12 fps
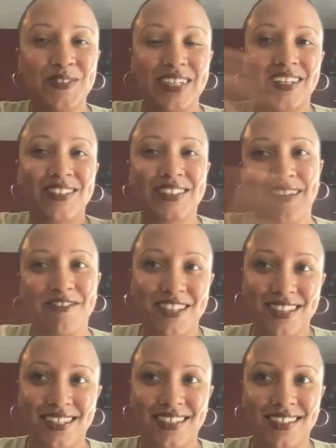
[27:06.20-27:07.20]
nailed
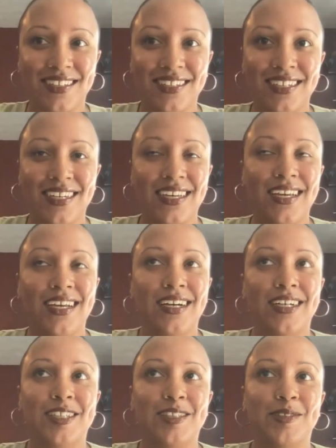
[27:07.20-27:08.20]
everything.
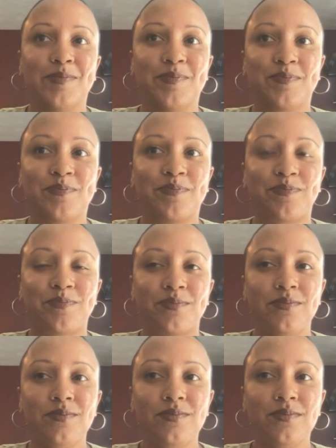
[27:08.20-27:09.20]
Um,
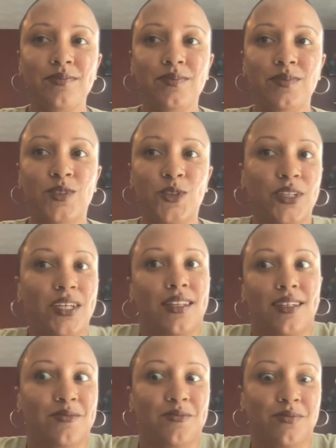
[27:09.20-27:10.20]
so yeah,
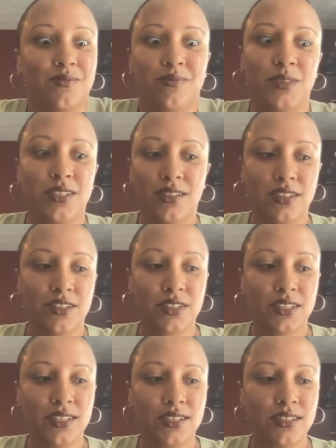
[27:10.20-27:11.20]
then we
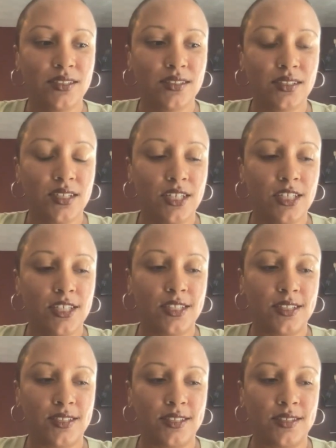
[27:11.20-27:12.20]
literally
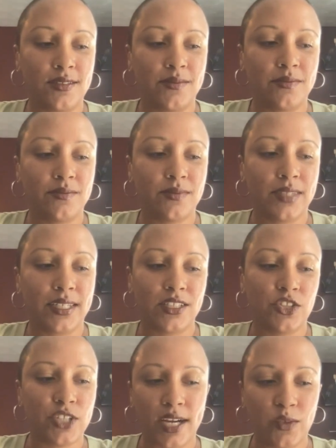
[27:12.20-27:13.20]
like
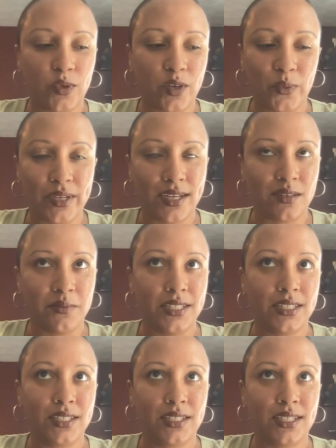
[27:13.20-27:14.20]
in January we had a
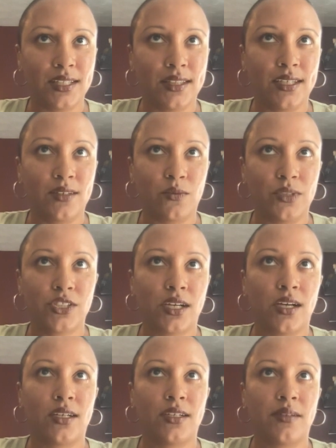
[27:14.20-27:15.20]
meeting and then we
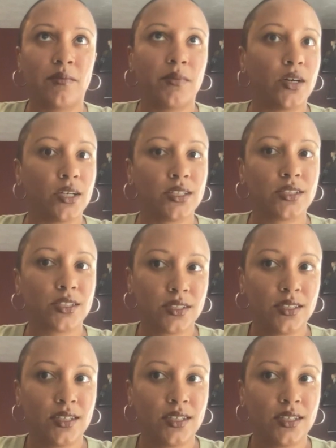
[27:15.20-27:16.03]
shot it in March